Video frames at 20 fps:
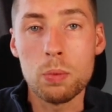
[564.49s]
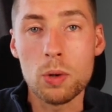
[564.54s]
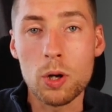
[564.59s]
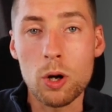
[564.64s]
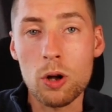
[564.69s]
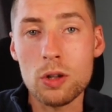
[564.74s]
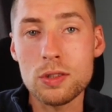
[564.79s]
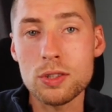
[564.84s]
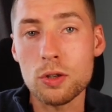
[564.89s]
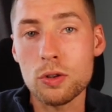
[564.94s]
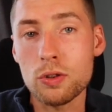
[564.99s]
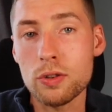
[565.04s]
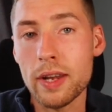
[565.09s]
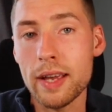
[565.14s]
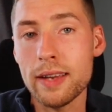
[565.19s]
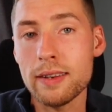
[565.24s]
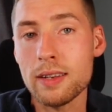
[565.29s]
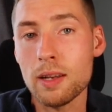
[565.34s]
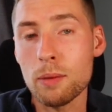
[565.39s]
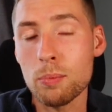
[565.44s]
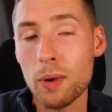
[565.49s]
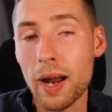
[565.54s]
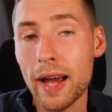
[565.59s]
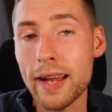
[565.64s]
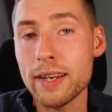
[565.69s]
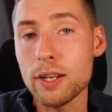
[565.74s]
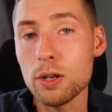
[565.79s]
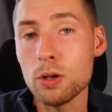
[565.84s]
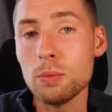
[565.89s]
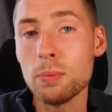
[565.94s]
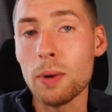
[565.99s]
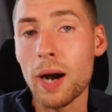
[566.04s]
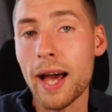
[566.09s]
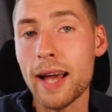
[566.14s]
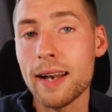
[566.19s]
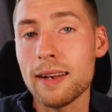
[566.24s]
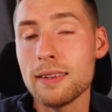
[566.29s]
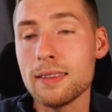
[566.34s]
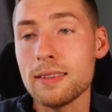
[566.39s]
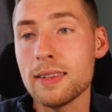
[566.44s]
but also creating a brand new
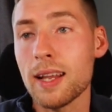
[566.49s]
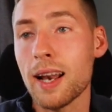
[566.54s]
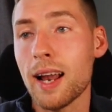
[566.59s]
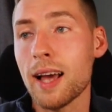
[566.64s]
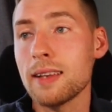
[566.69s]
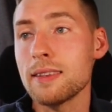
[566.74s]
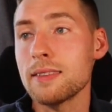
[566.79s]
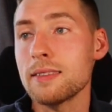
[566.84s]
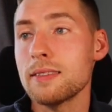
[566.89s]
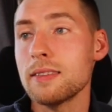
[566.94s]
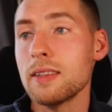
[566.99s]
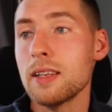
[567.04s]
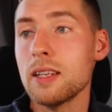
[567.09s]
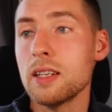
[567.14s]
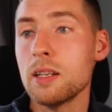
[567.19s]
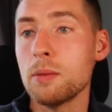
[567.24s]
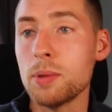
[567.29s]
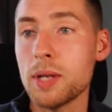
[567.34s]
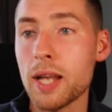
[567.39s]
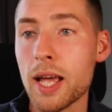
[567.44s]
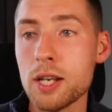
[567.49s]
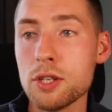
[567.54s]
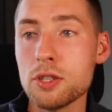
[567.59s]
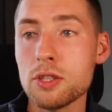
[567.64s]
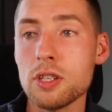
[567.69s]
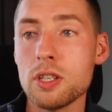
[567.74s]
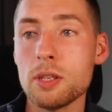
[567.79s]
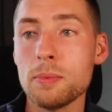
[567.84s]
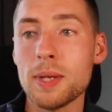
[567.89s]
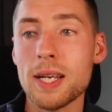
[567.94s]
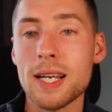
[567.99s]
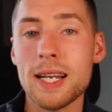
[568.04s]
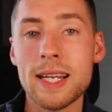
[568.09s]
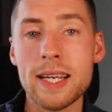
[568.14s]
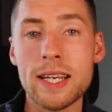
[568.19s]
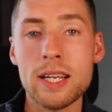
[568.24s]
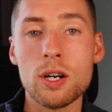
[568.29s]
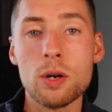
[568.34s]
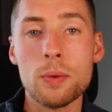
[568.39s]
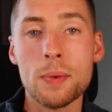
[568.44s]
brand that has the potential to be a
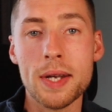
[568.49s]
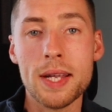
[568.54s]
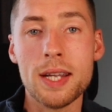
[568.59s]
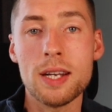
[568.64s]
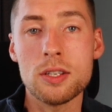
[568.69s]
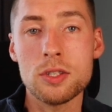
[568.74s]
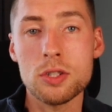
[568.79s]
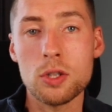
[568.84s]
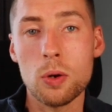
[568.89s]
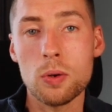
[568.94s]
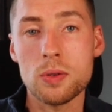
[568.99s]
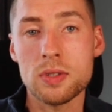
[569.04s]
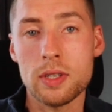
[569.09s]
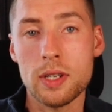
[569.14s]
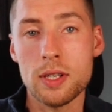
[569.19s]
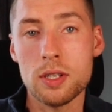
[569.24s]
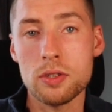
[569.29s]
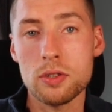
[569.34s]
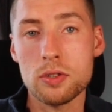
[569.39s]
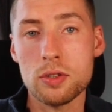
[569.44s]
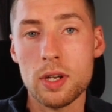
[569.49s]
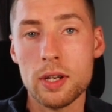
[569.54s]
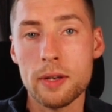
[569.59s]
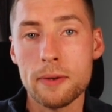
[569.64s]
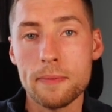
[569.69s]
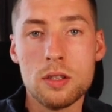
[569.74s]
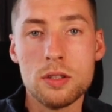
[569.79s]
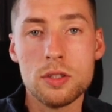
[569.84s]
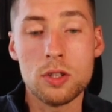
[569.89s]
leader within its chosen industry.